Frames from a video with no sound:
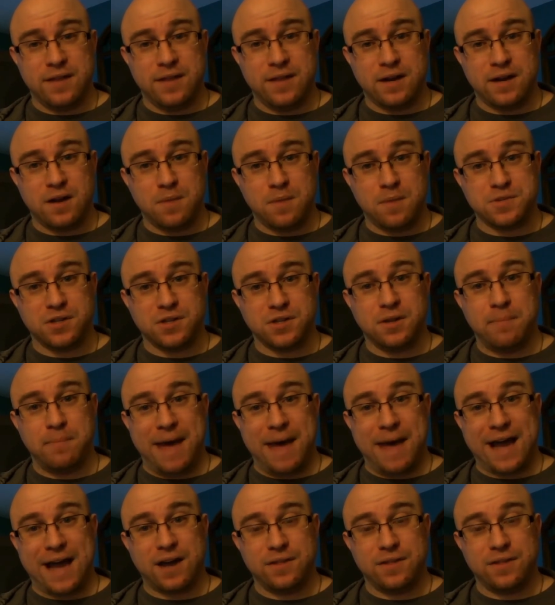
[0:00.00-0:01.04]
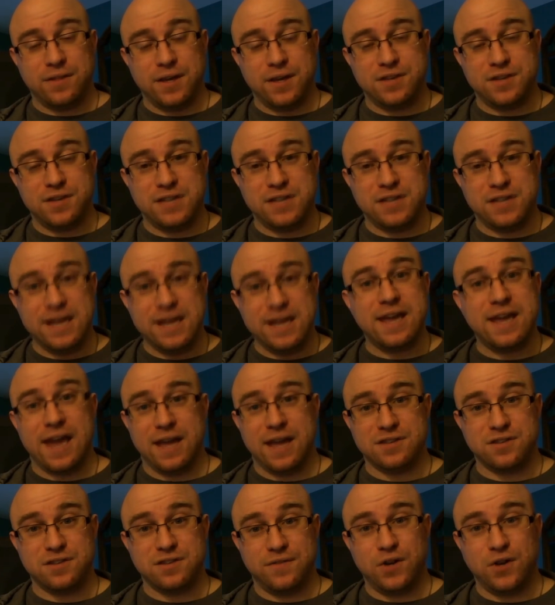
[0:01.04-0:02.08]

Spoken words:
that comes on the back of the CD case.